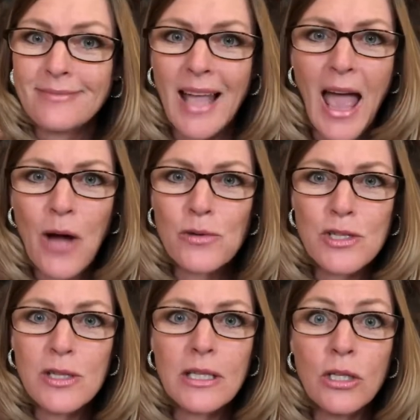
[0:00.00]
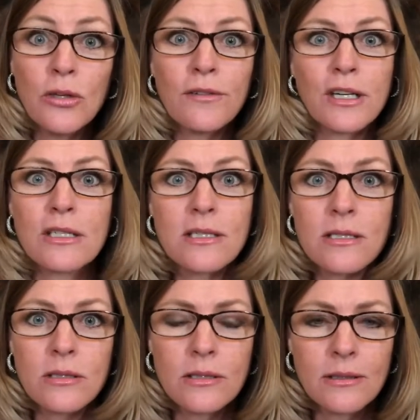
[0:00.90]
out to the
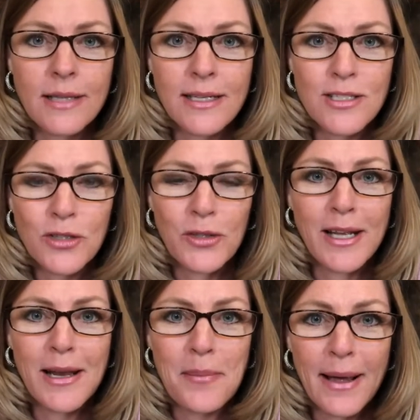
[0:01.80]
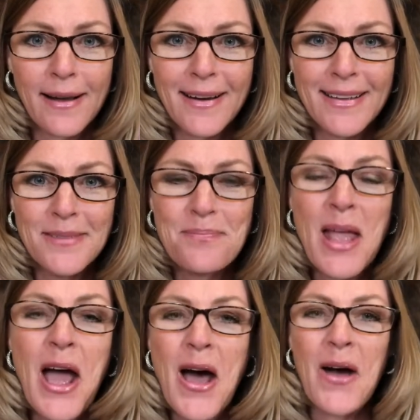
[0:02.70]
universe that is created by God.
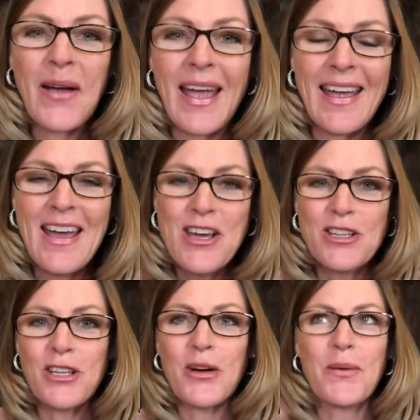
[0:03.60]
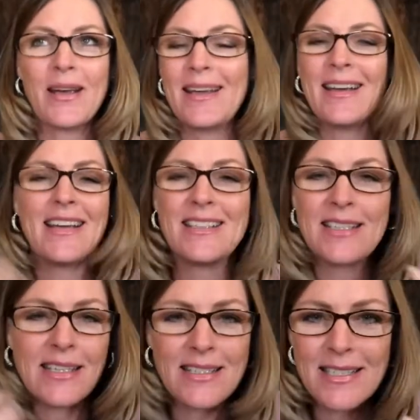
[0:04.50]
Okay, so
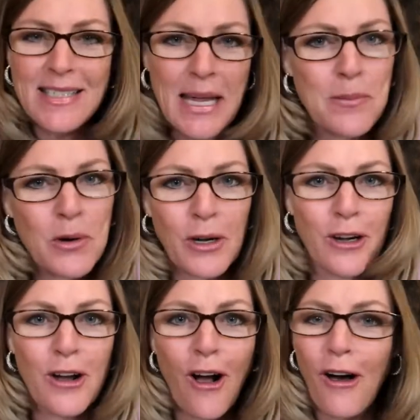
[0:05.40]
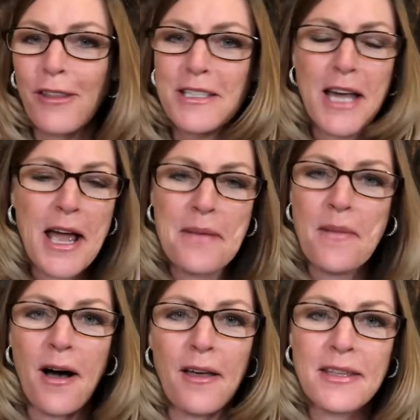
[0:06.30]
it's the same order all the time.
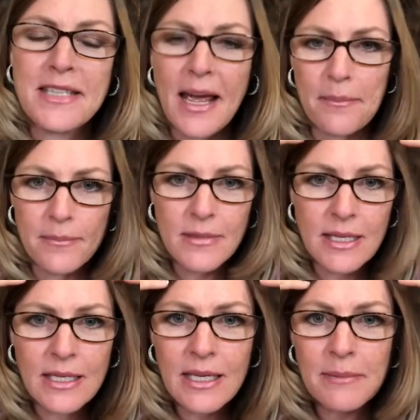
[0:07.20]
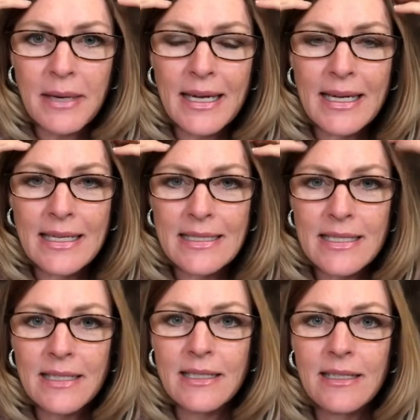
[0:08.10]
Thinking
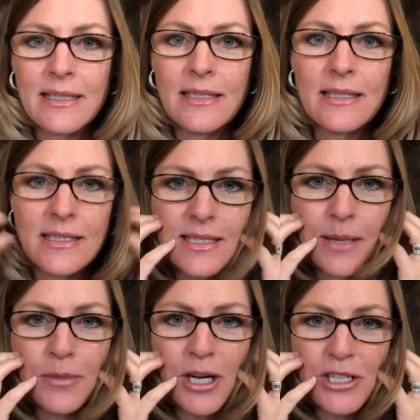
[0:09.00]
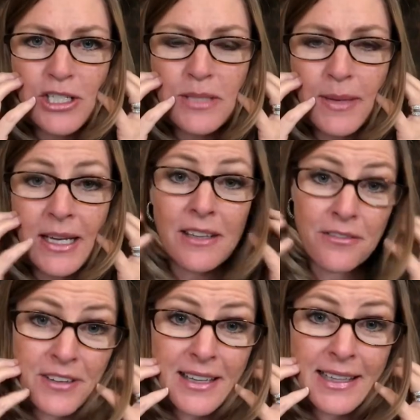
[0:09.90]
mind, subconscious mind, the
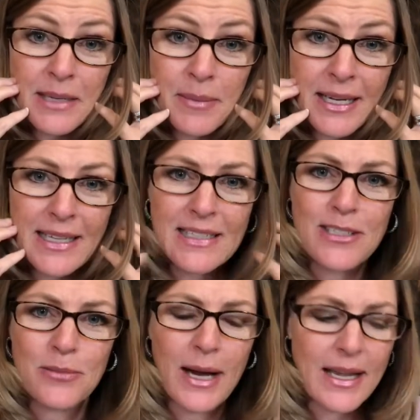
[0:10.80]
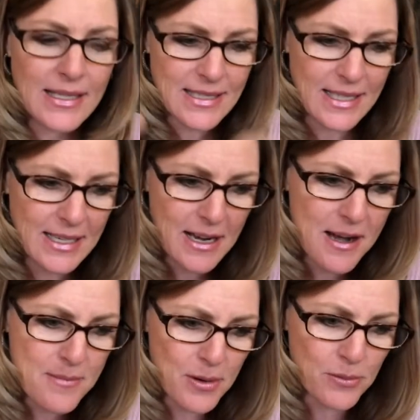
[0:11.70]
feeling mind, right? It's going to
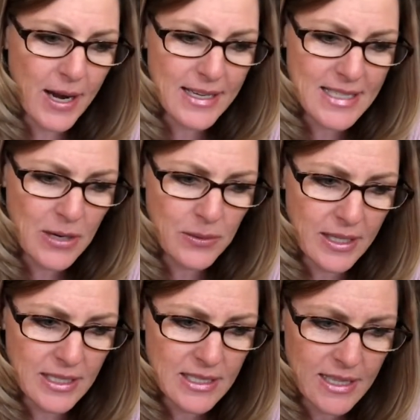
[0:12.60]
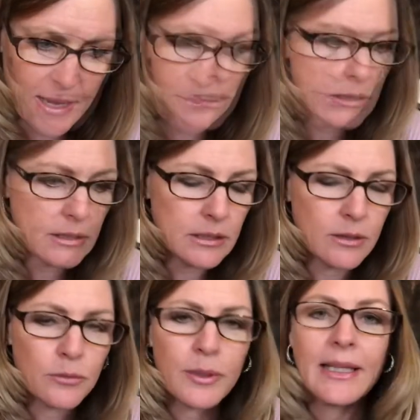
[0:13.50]
come right down into that.
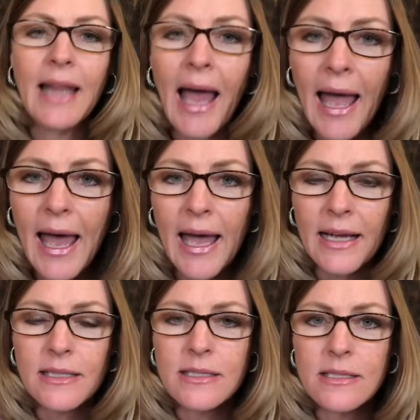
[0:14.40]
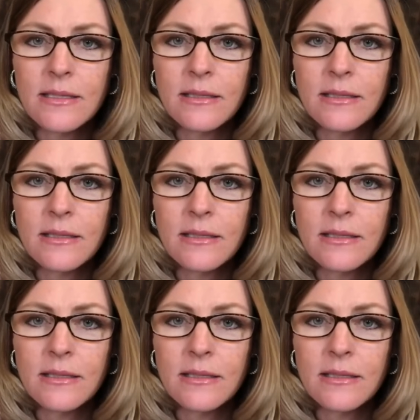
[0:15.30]
Relax.